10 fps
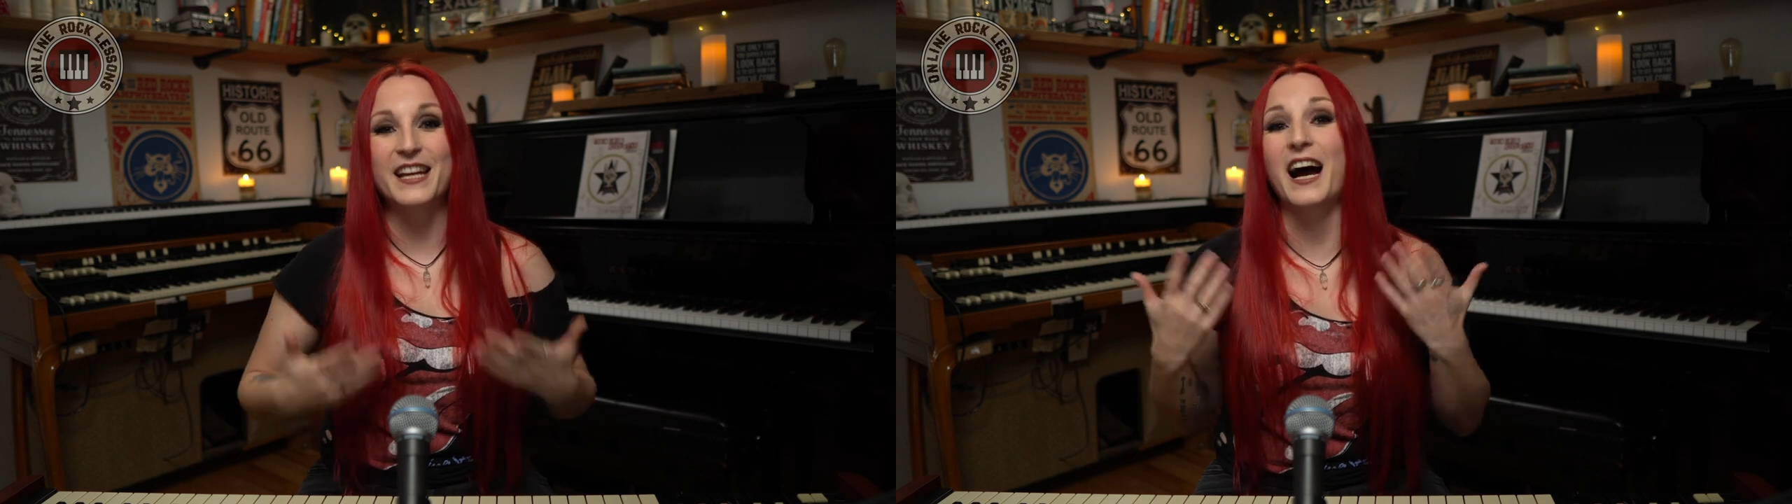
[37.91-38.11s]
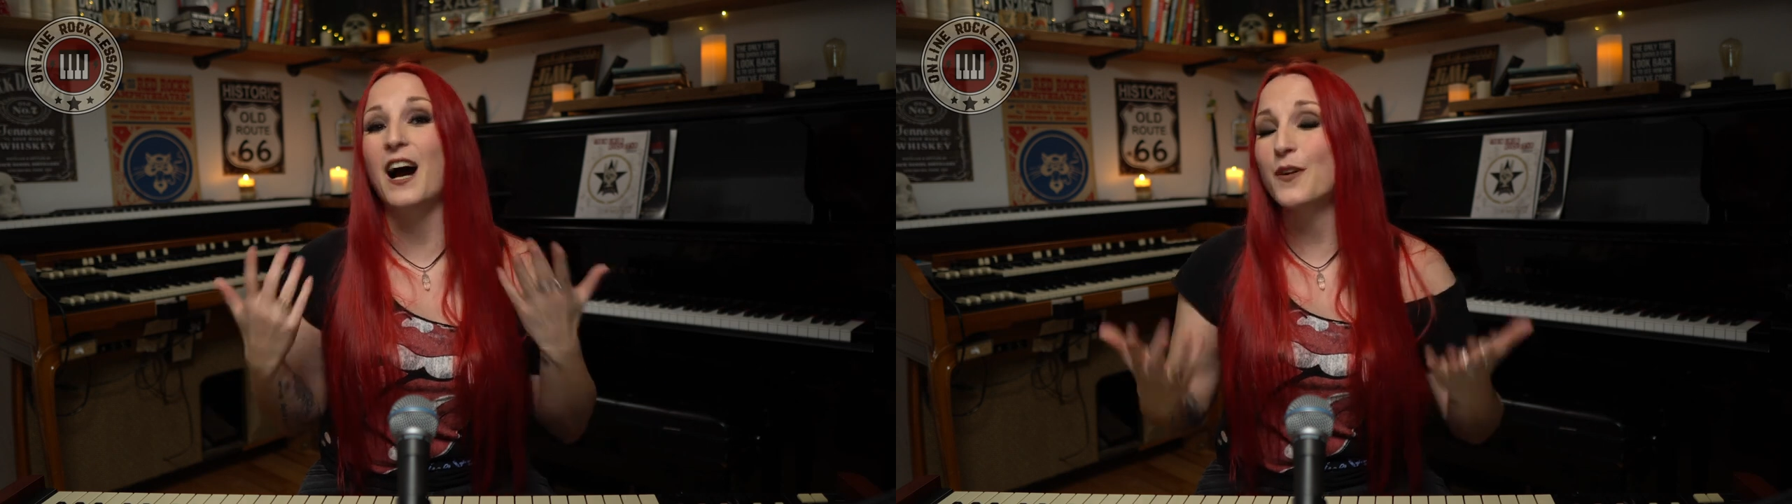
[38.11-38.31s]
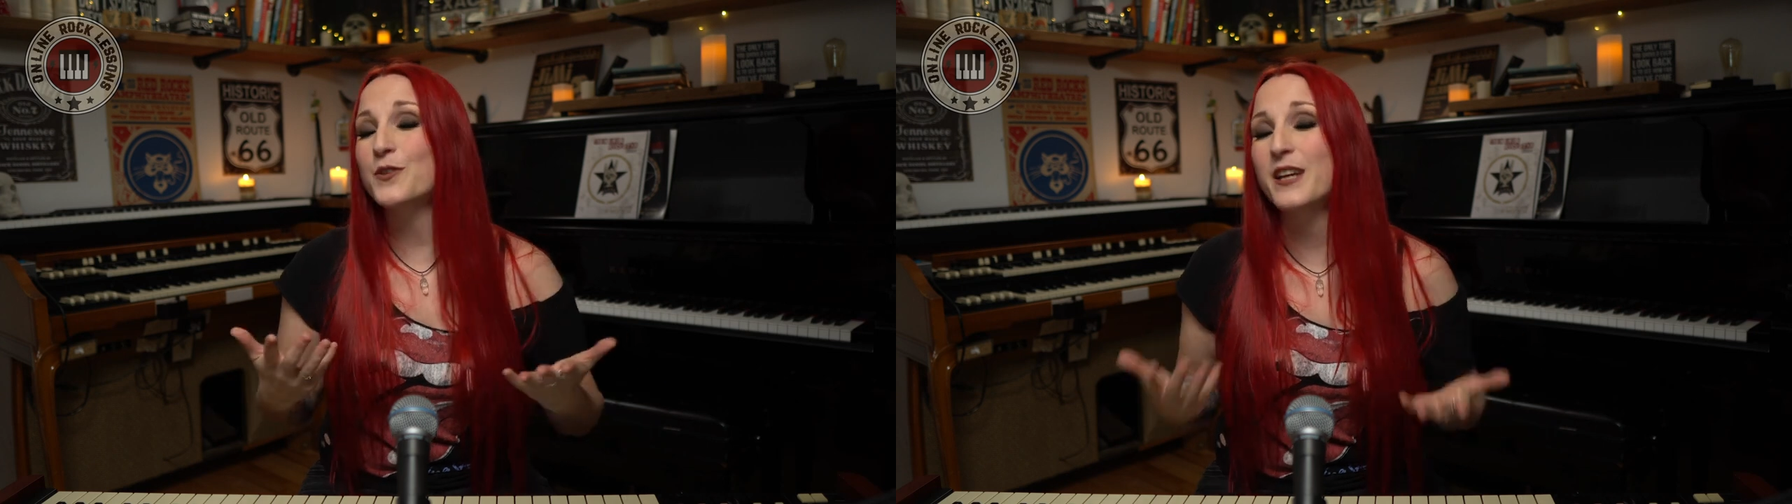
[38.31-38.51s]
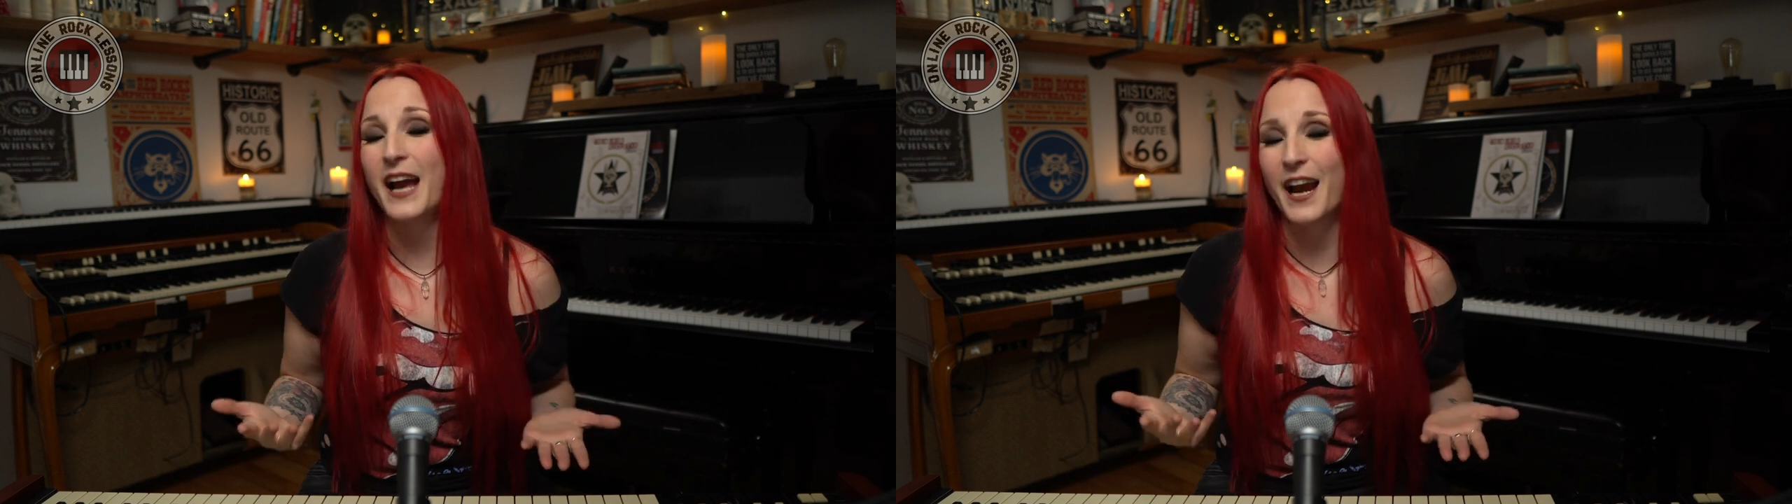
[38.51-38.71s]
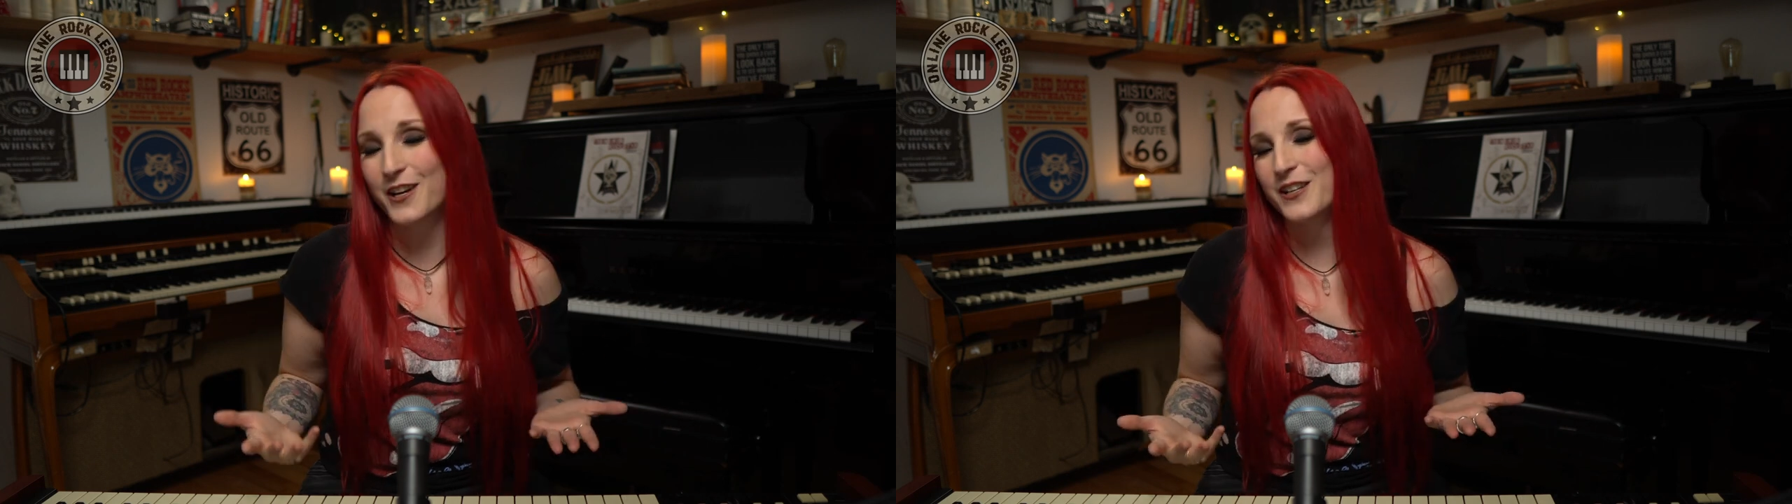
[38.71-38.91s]
and how you can
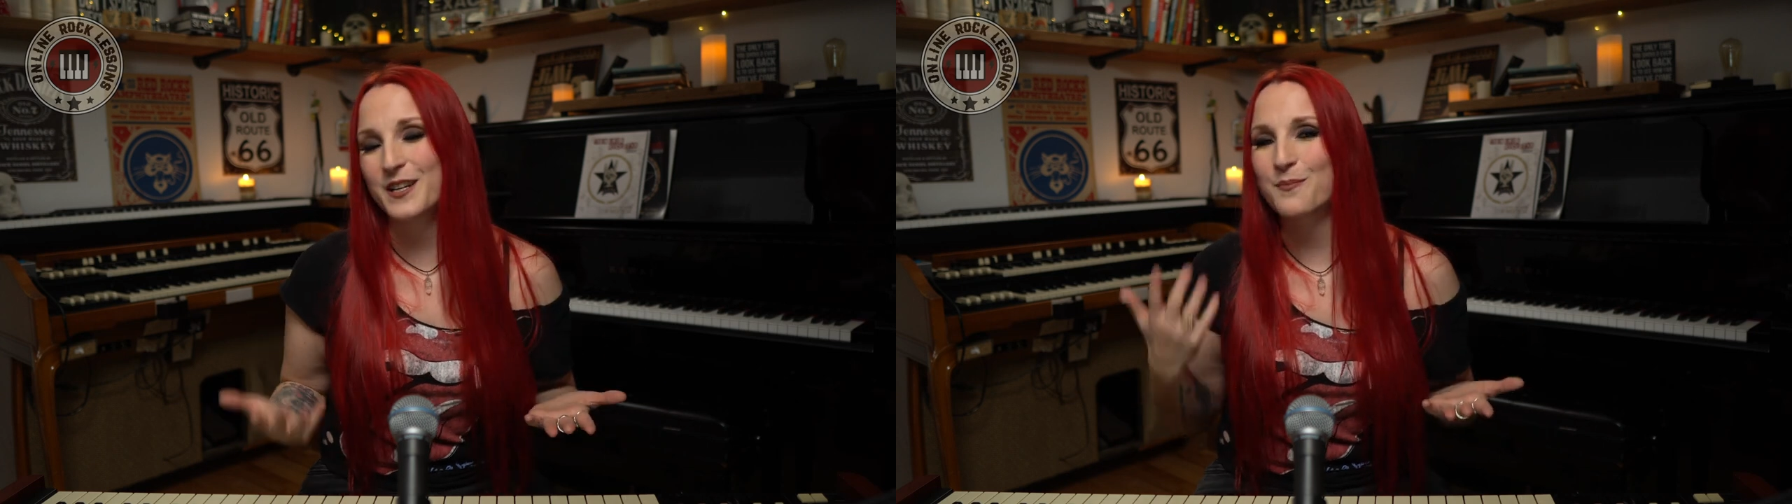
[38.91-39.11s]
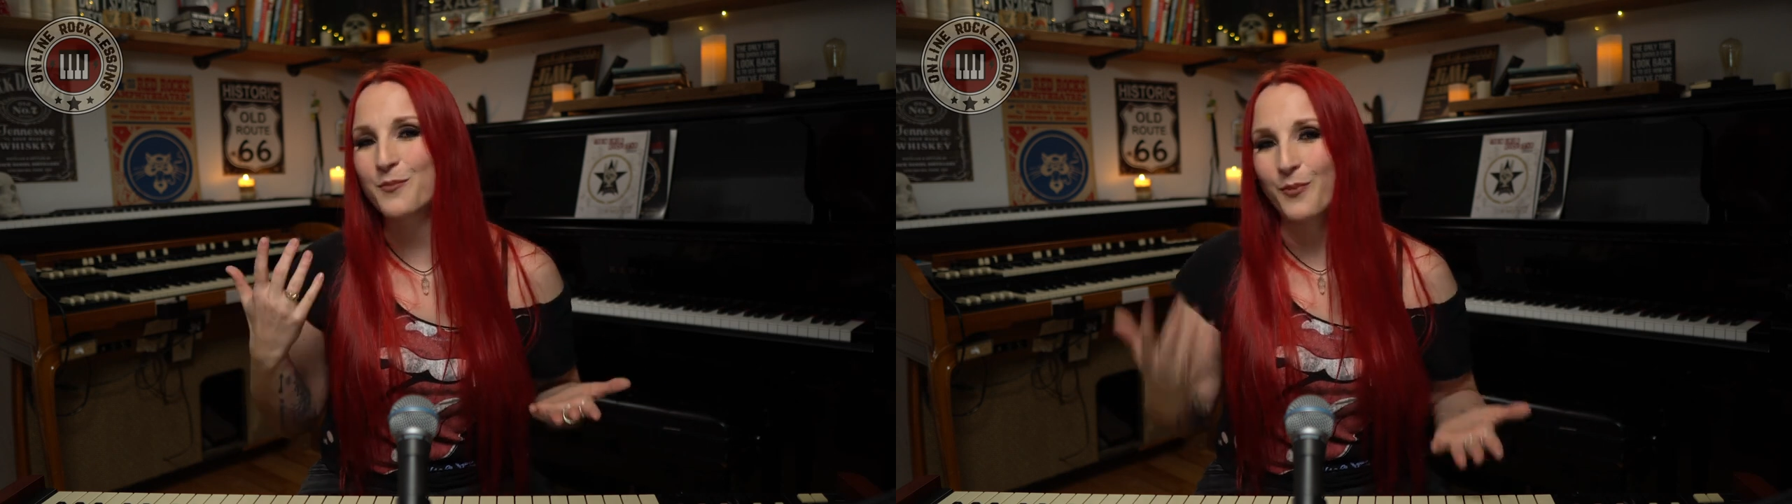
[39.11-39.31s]
actually